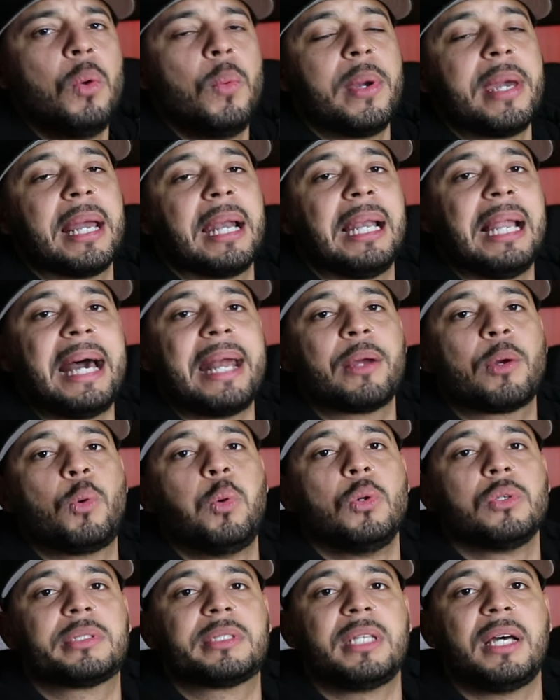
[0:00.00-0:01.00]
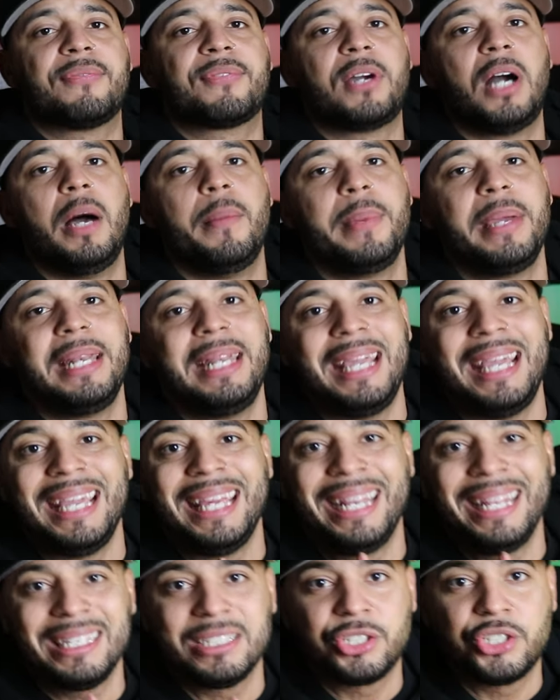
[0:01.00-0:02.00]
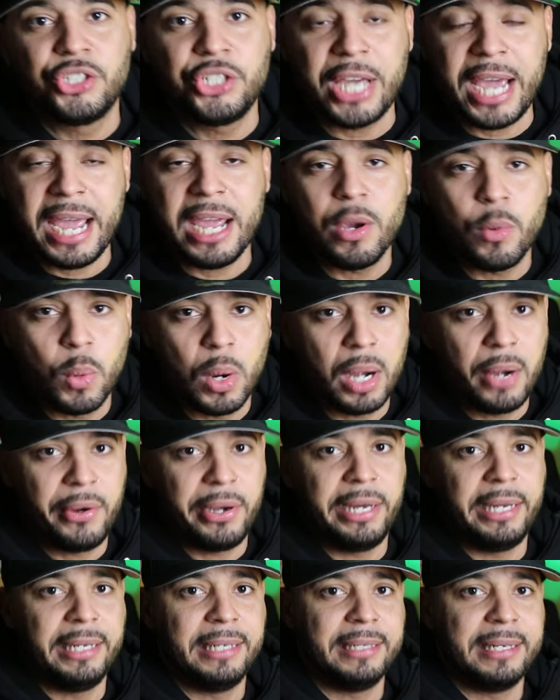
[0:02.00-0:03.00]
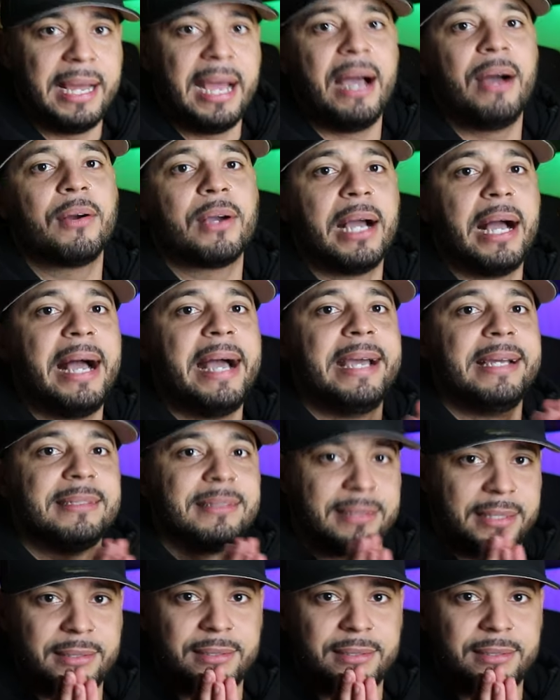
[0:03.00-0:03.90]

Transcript: We got a lot of cool stuff coming. It is January now, guys.